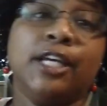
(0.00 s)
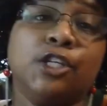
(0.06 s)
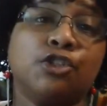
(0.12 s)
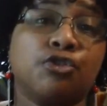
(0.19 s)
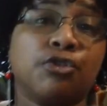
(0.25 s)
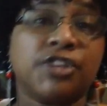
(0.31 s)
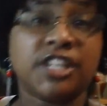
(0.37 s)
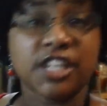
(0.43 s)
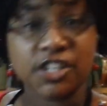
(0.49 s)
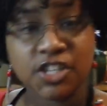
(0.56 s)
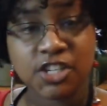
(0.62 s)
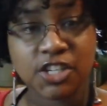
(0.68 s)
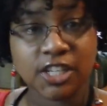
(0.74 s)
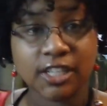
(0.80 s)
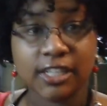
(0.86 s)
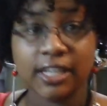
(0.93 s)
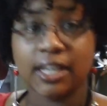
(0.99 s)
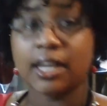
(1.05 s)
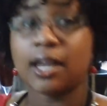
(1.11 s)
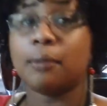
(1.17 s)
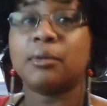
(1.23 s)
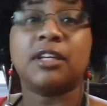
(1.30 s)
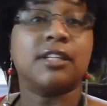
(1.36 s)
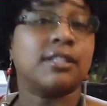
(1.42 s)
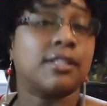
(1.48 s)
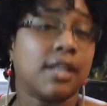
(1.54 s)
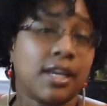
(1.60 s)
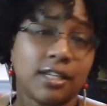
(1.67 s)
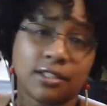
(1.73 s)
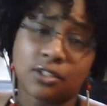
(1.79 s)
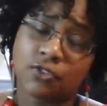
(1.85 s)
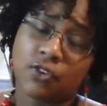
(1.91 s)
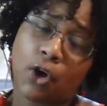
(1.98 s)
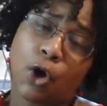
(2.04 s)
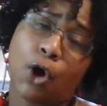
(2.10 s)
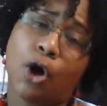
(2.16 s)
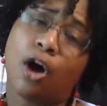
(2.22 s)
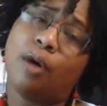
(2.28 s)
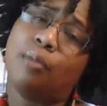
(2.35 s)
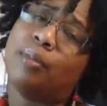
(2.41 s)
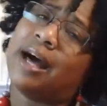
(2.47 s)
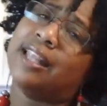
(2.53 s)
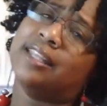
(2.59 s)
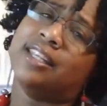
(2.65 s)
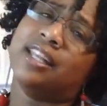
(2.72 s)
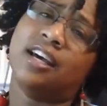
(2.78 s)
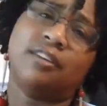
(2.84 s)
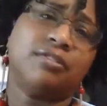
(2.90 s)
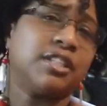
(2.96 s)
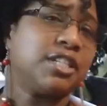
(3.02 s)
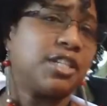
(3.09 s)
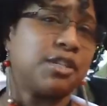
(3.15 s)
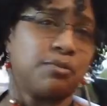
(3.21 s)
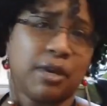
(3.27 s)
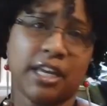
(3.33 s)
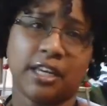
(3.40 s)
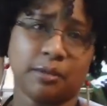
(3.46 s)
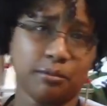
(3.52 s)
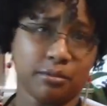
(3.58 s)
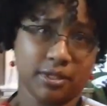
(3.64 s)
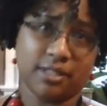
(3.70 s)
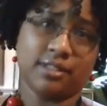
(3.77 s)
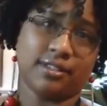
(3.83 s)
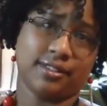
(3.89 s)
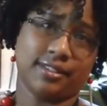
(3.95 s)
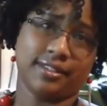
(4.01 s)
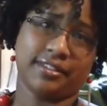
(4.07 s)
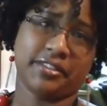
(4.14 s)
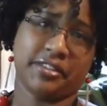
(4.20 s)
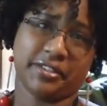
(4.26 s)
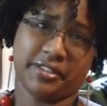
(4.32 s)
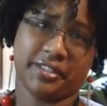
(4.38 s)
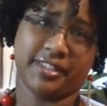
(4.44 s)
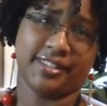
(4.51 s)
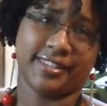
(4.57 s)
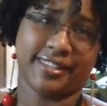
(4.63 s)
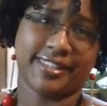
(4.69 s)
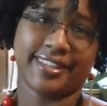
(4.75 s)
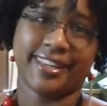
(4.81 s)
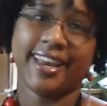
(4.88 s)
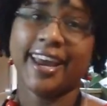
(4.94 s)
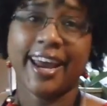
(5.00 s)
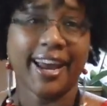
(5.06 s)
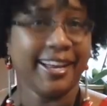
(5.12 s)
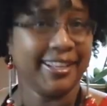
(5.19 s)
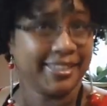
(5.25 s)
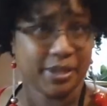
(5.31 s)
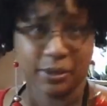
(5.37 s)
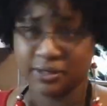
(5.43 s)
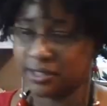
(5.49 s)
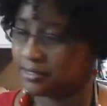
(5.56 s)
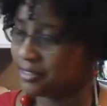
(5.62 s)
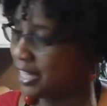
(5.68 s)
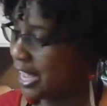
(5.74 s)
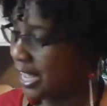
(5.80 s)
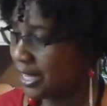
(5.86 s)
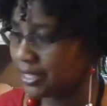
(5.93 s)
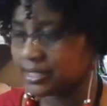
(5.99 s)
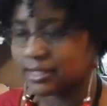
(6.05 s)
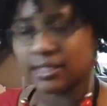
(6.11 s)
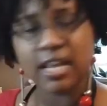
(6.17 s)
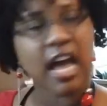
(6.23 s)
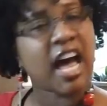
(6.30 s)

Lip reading: Traditionally, and I'm going to say this for all my lovely Jamaican brothers and sisters and those of the islands,